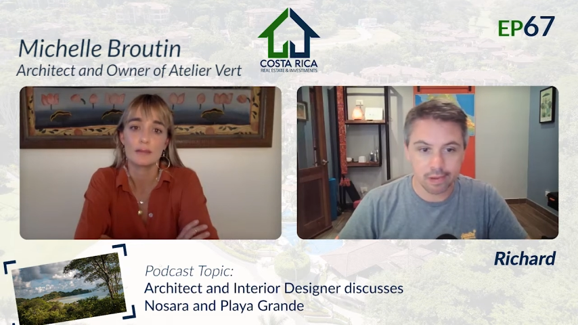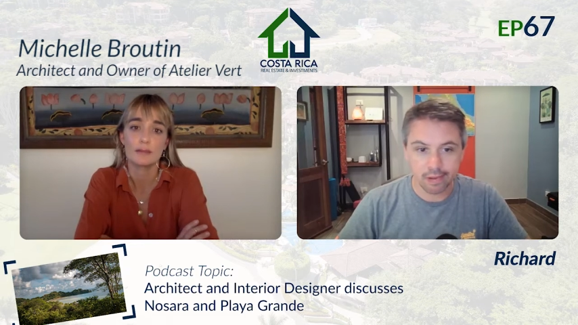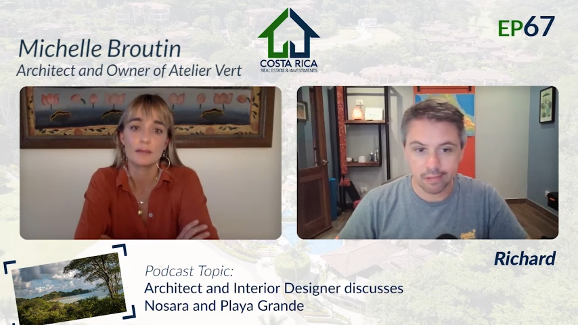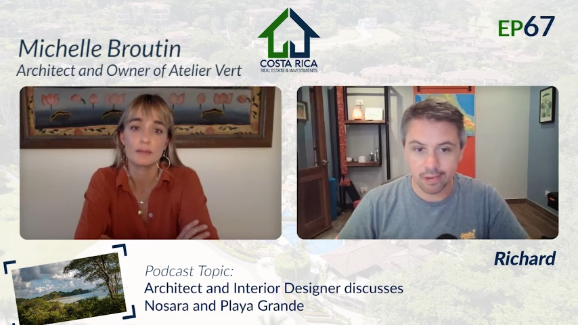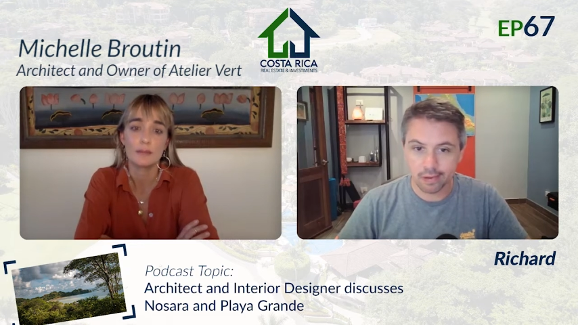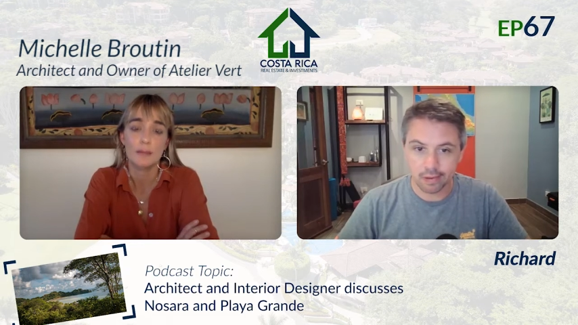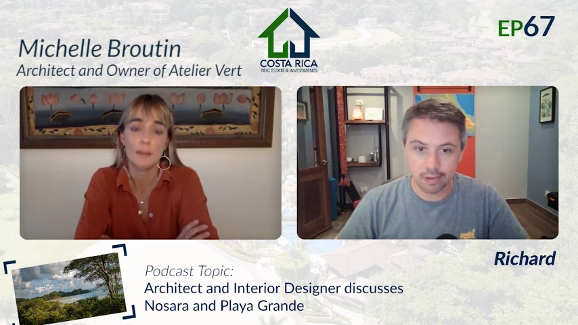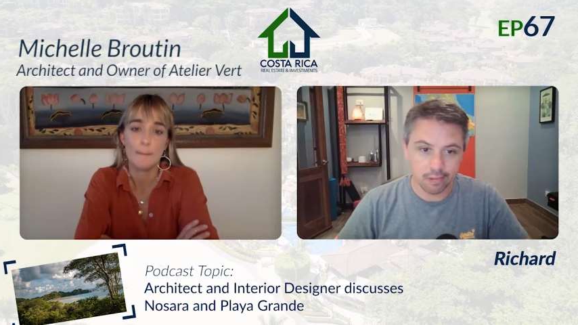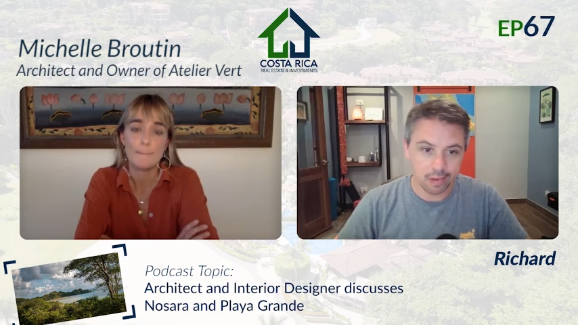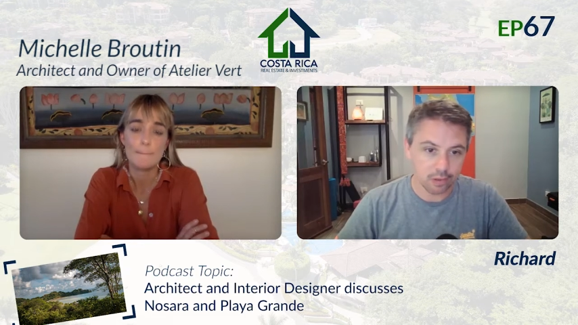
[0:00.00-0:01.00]
Speaker 1: like, I don't
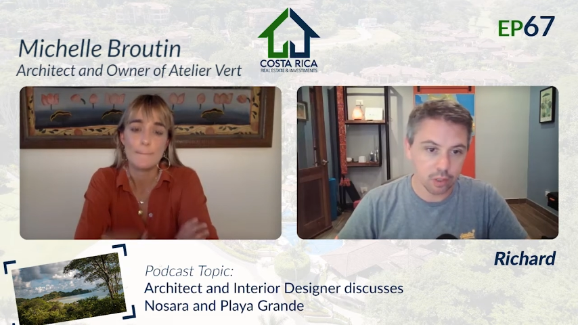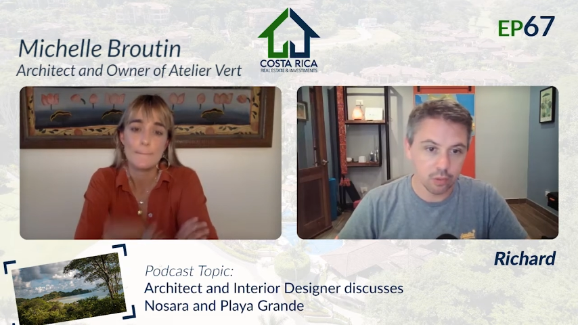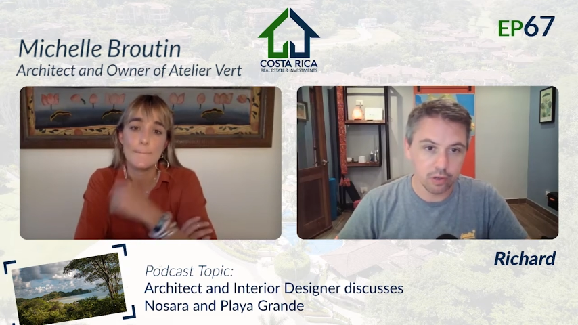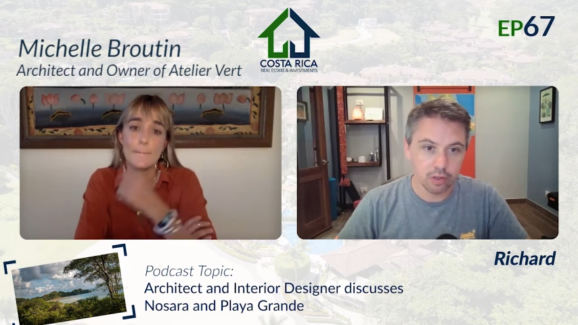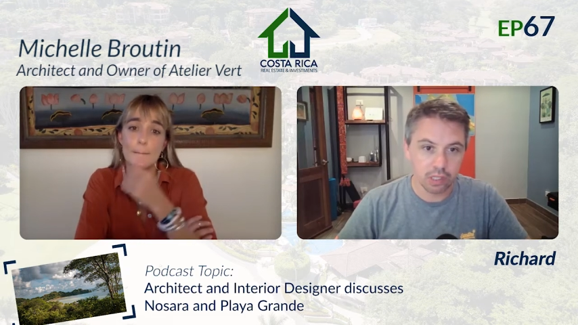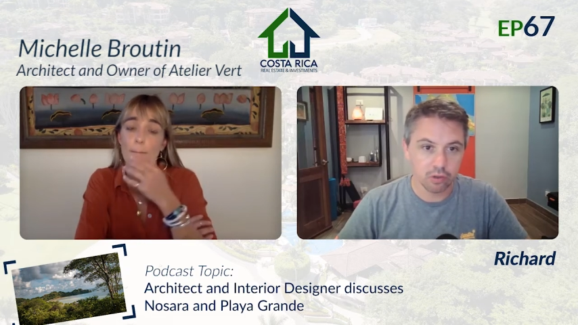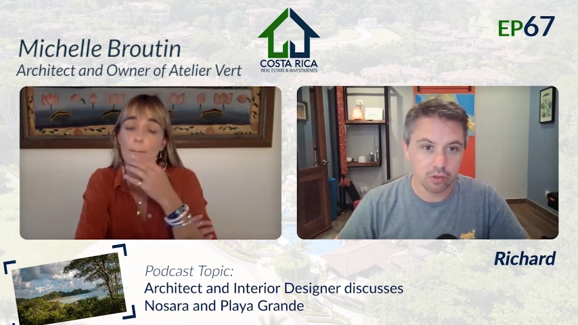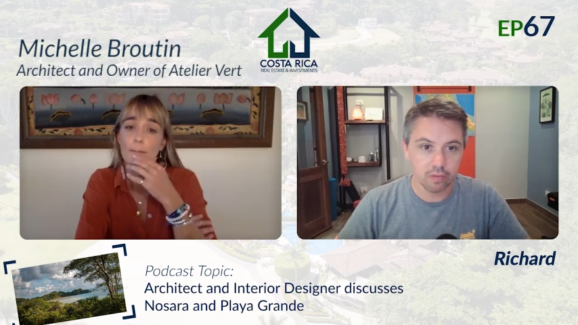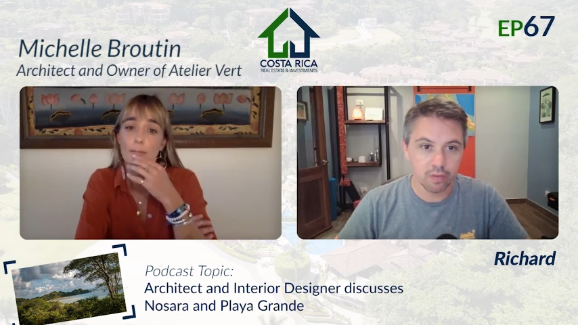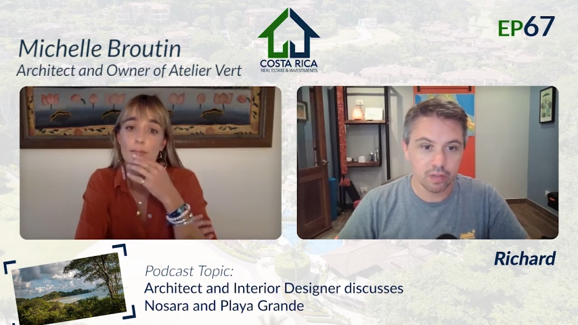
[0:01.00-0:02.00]
know, like 200,
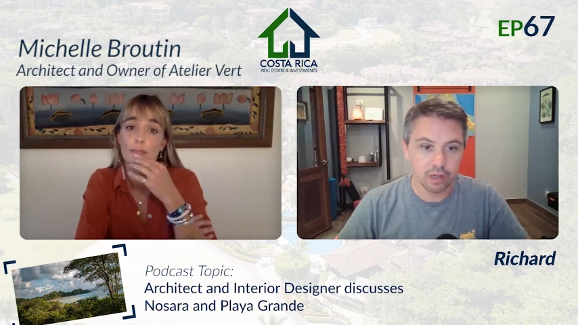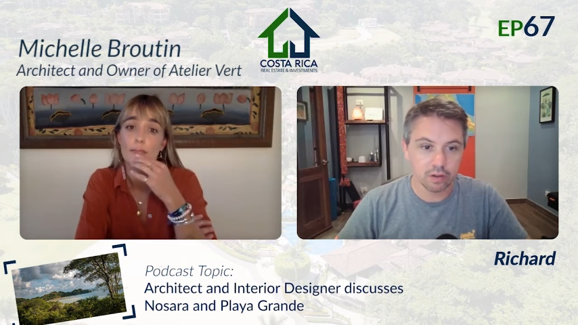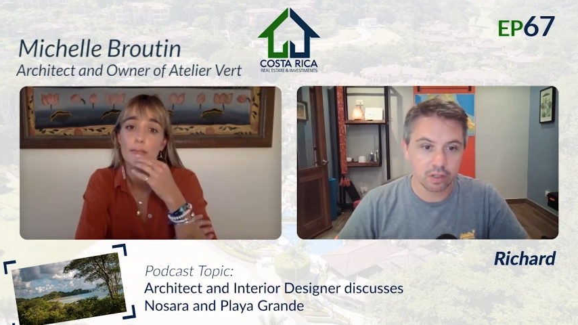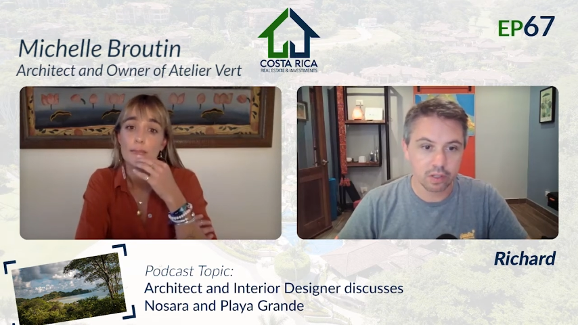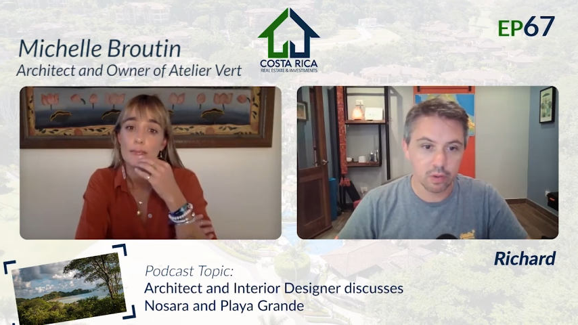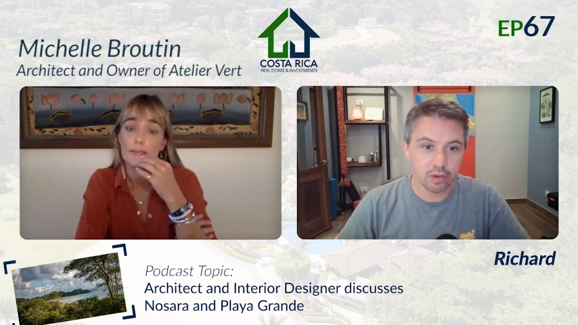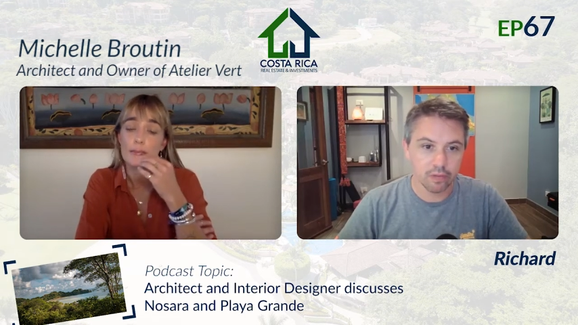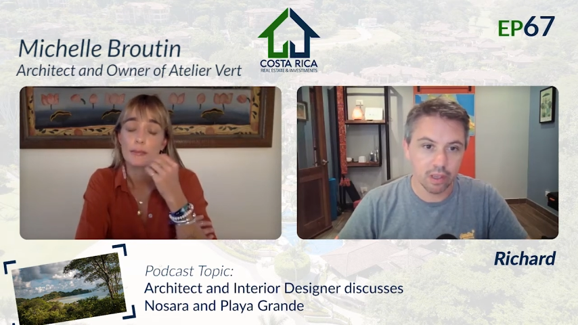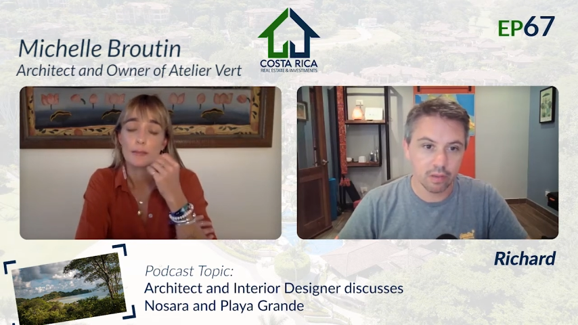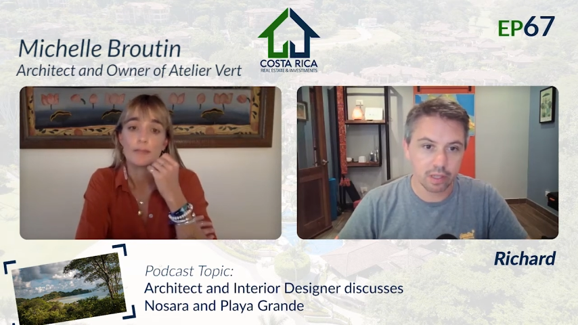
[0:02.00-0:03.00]
$250 a square
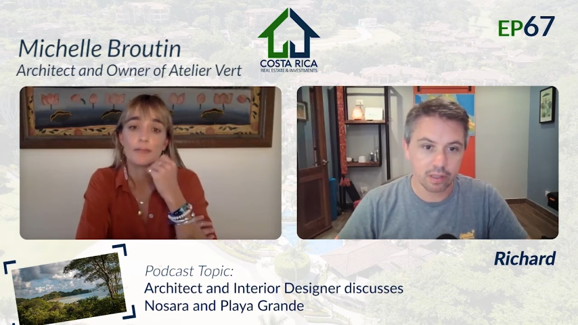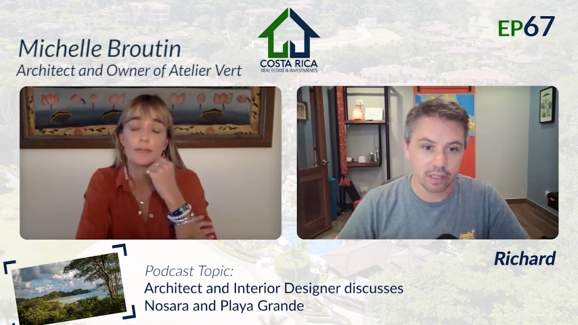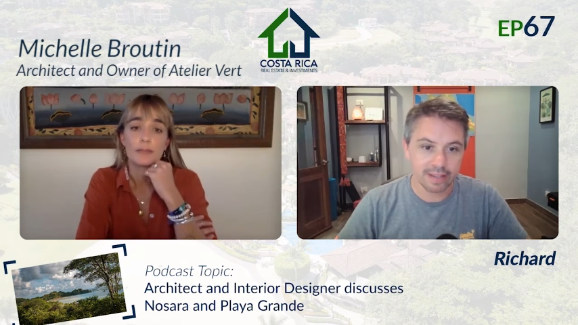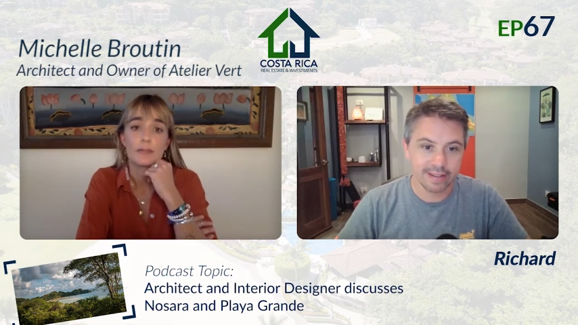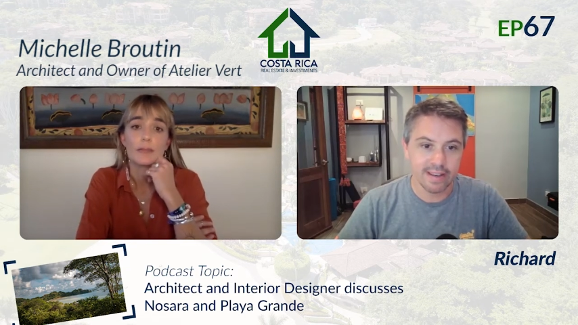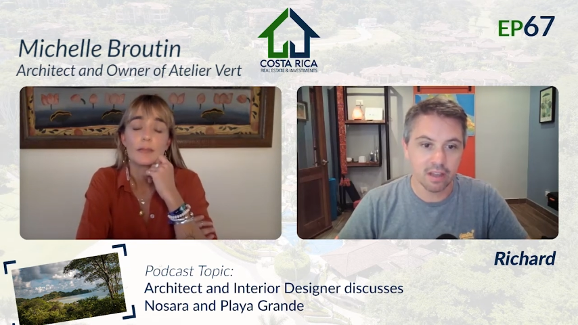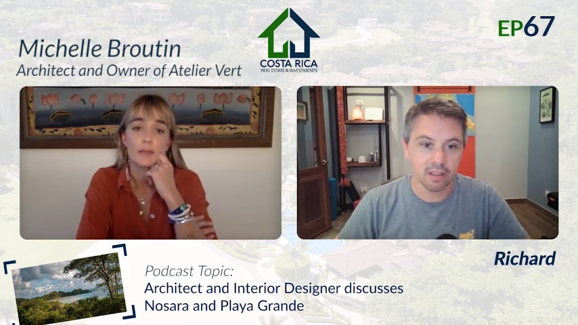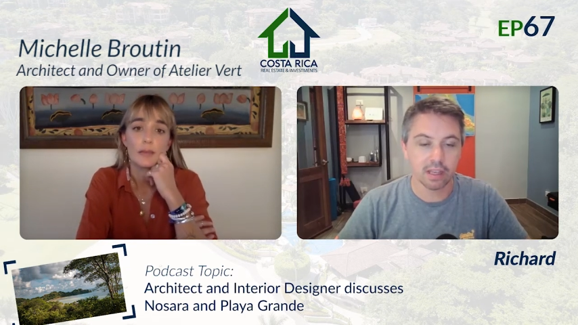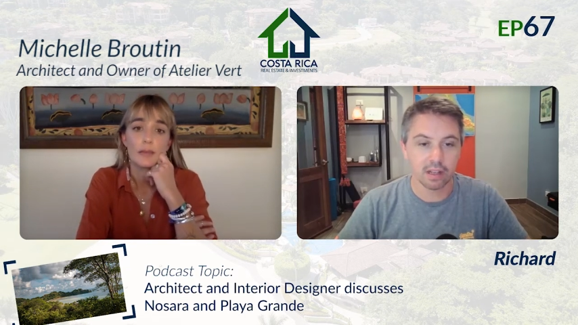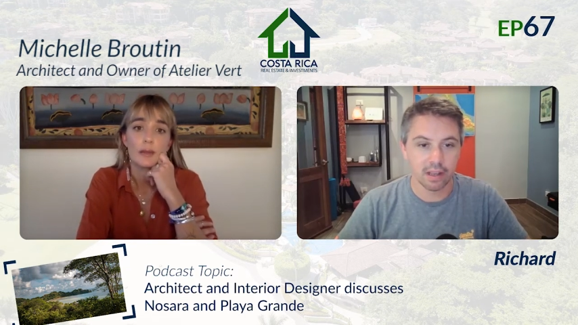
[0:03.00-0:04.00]
foot. He was like, that's nothing.